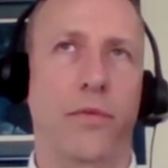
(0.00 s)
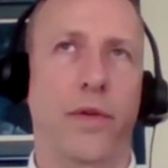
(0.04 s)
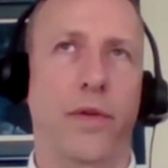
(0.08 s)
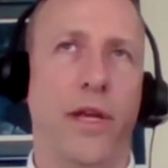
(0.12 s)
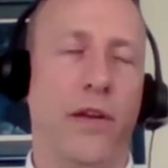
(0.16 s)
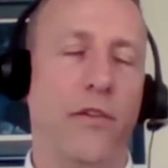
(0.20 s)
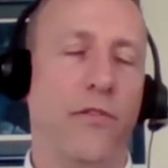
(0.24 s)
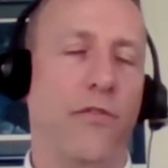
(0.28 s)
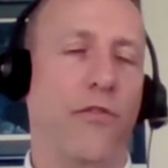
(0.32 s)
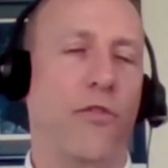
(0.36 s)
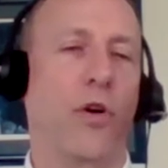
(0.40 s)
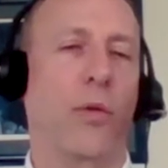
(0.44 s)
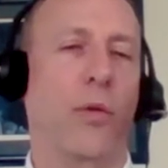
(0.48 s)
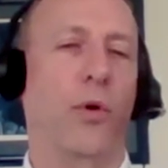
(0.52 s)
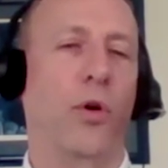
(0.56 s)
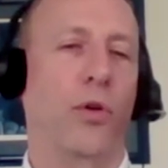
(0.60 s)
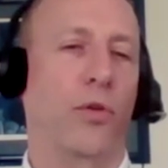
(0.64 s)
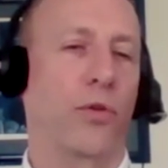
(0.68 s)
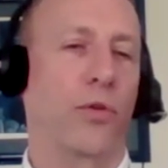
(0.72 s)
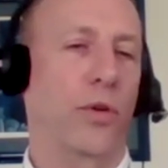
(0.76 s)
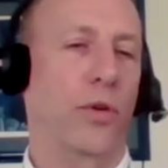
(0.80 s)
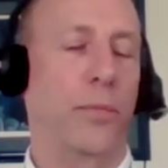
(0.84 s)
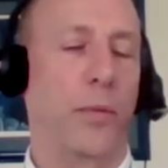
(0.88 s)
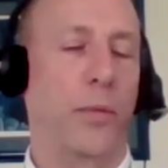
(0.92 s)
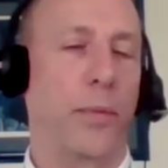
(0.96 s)
informal
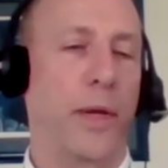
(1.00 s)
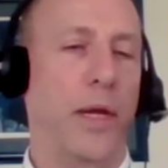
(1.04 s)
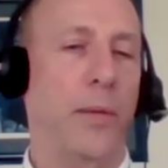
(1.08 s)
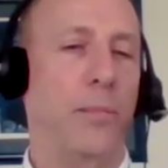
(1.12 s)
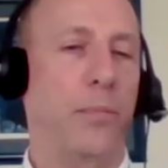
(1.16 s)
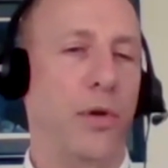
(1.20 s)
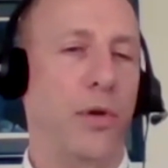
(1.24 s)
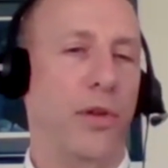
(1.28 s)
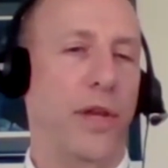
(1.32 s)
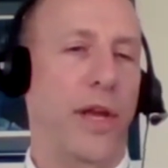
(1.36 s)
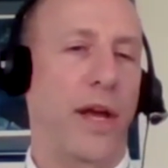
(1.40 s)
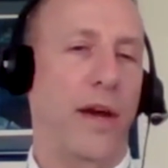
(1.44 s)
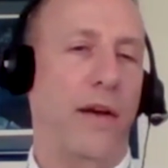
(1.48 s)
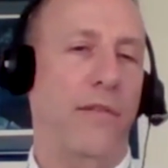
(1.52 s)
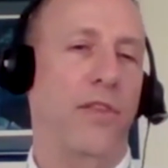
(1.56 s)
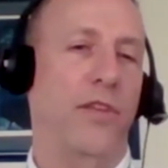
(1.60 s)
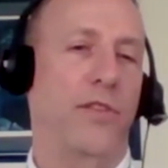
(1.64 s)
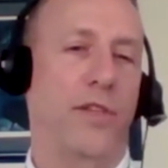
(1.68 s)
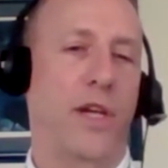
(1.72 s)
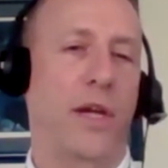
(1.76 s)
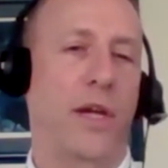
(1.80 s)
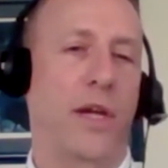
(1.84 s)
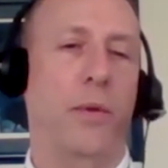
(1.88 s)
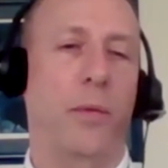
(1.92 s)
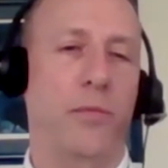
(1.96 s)
group of people to have the
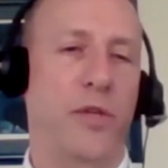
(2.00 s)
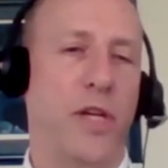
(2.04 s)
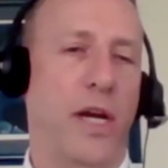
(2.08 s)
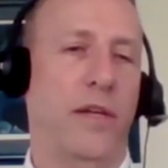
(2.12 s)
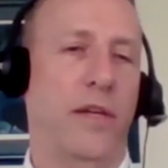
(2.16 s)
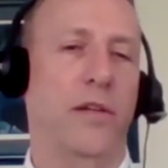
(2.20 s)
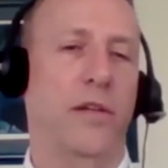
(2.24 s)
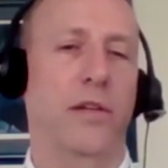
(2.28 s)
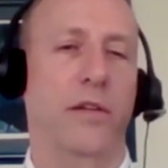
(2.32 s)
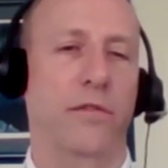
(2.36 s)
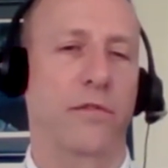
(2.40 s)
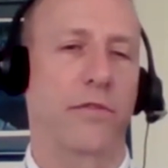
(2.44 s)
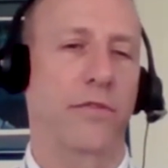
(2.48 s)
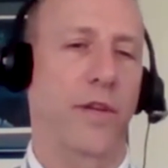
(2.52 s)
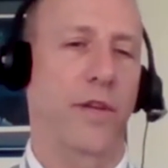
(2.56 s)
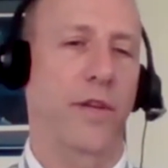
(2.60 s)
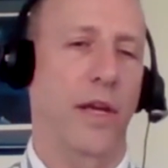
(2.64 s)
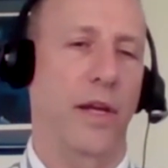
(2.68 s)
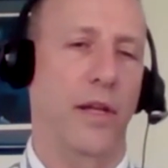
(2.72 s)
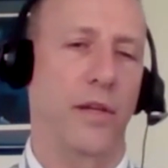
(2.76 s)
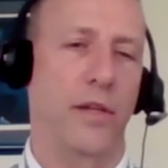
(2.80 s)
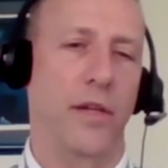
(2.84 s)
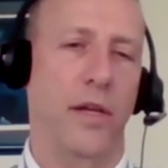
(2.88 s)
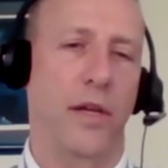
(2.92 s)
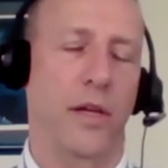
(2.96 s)
same objective
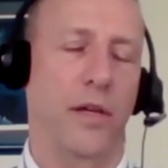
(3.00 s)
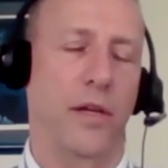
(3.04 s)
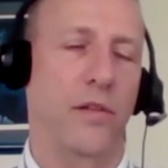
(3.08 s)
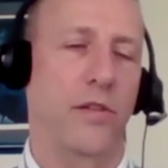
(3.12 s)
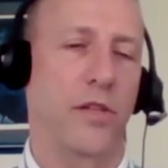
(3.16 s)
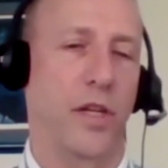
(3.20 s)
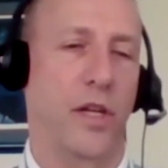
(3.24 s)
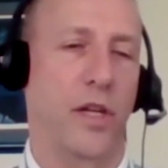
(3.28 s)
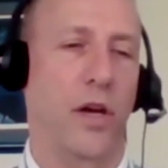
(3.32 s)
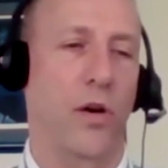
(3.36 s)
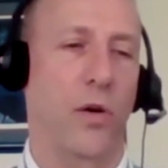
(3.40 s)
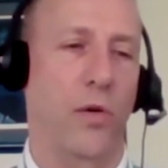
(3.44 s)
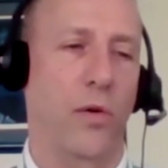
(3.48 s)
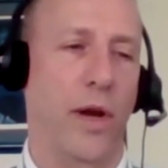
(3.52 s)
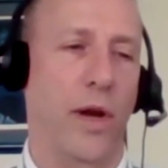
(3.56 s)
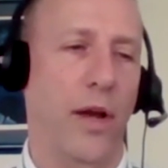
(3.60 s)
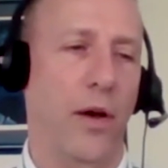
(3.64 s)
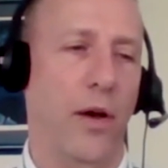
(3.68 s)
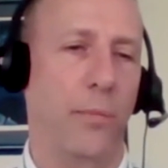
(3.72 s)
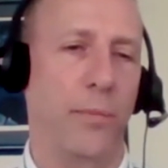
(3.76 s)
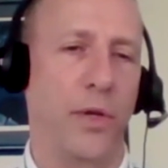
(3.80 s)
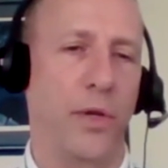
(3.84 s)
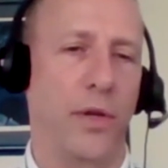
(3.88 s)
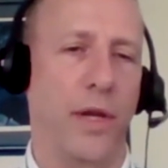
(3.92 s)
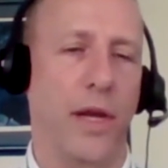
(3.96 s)
and to, to go
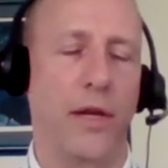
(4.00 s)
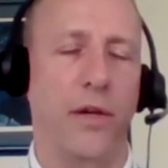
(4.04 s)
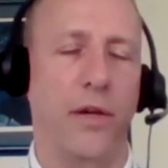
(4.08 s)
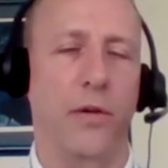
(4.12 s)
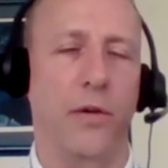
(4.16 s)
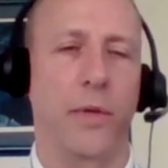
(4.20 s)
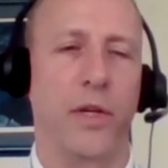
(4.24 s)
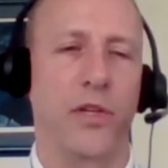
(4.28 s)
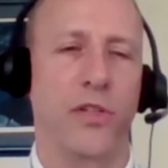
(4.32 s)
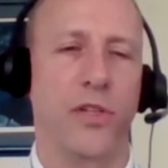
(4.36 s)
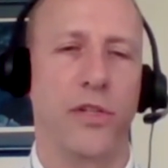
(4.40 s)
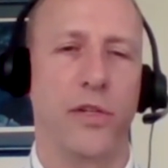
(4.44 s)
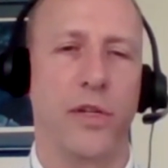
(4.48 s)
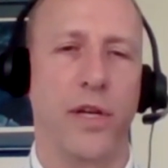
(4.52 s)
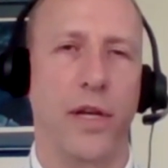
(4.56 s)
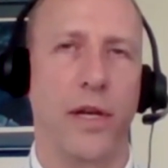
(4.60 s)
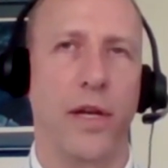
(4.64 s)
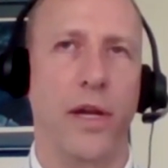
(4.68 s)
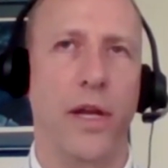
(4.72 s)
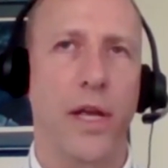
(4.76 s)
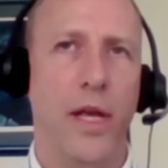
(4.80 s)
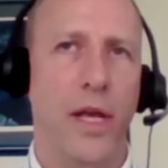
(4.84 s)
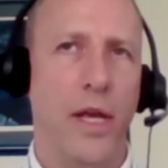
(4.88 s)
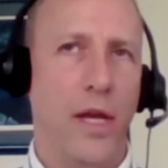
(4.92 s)
help you get your mission done.